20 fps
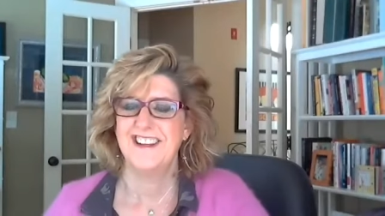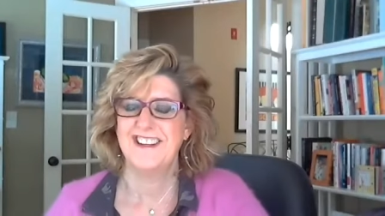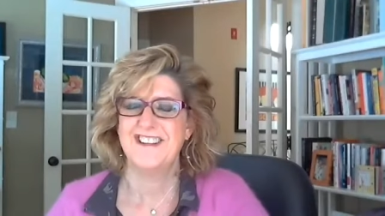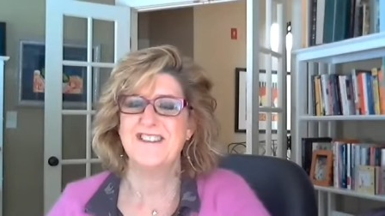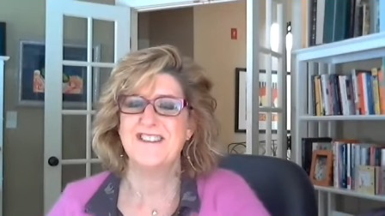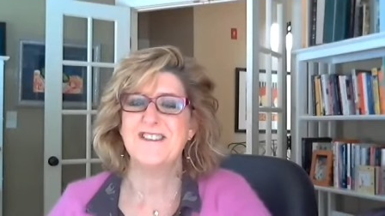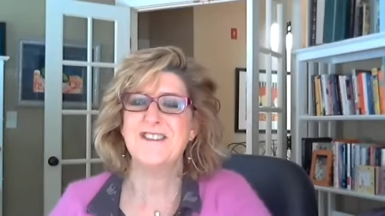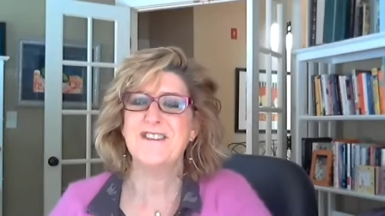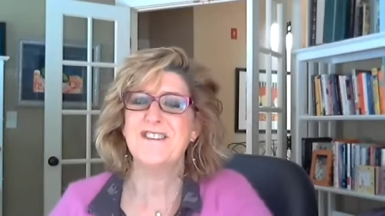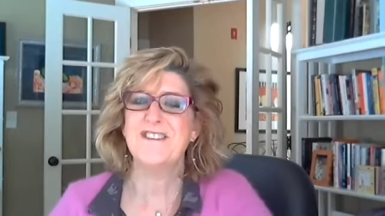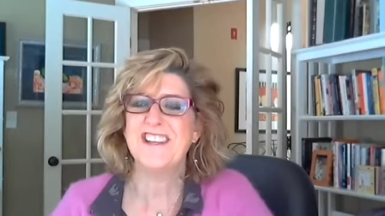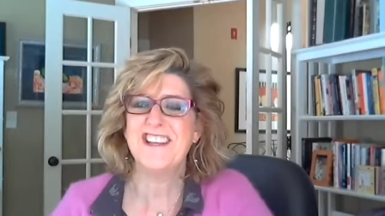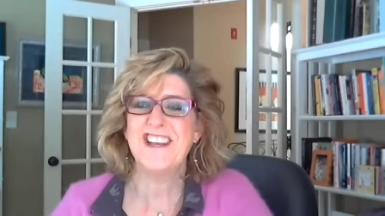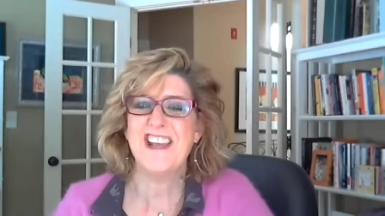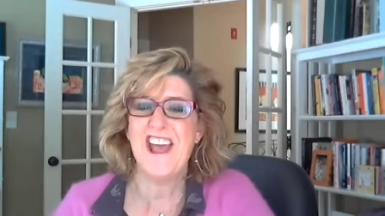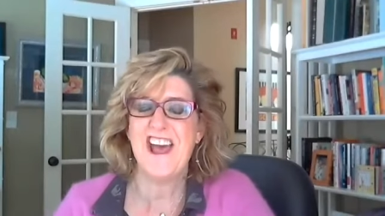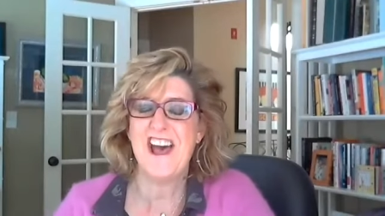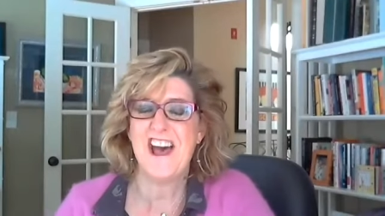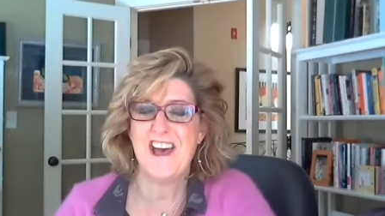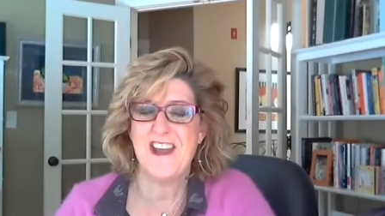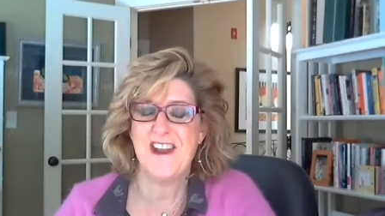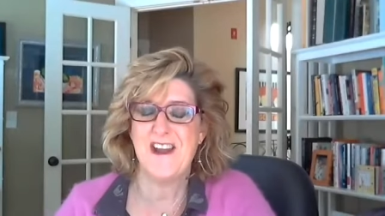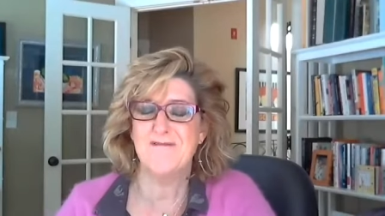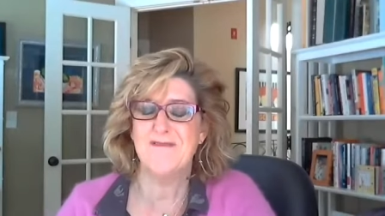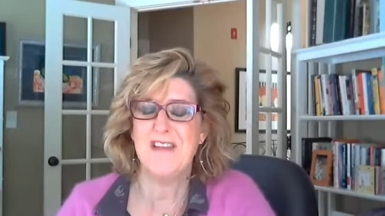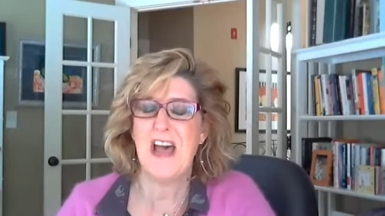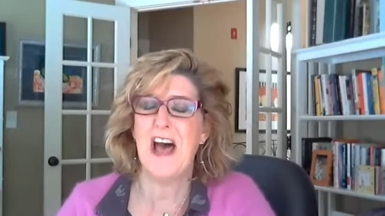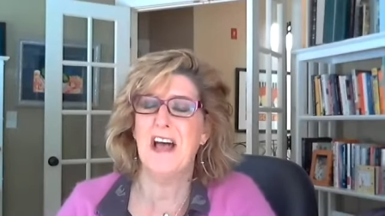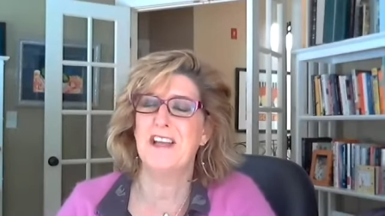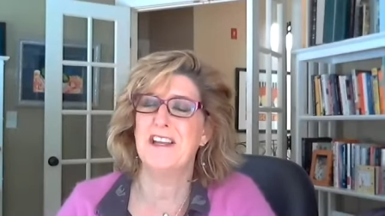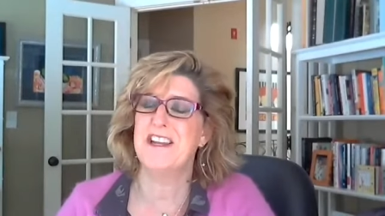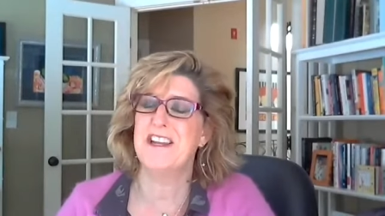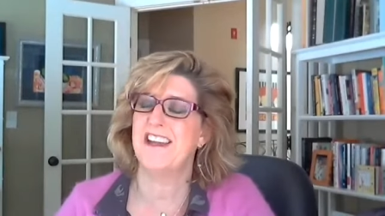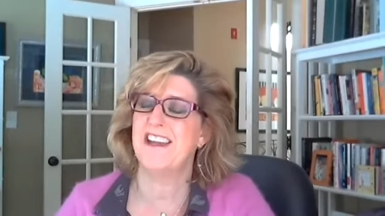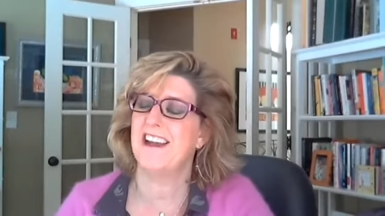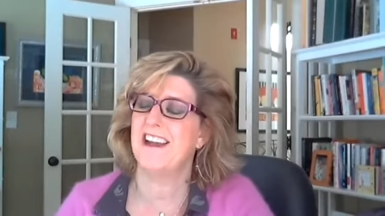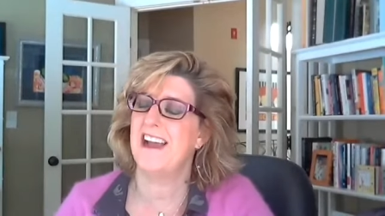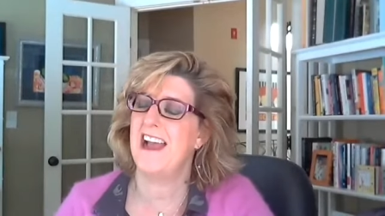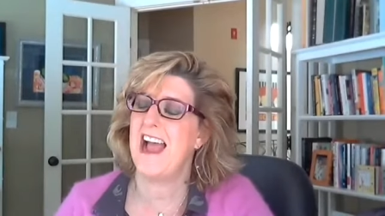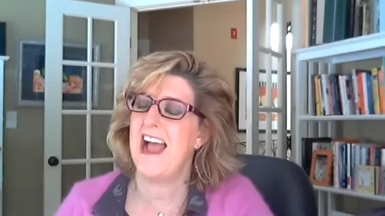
Julianne, I'm telling you,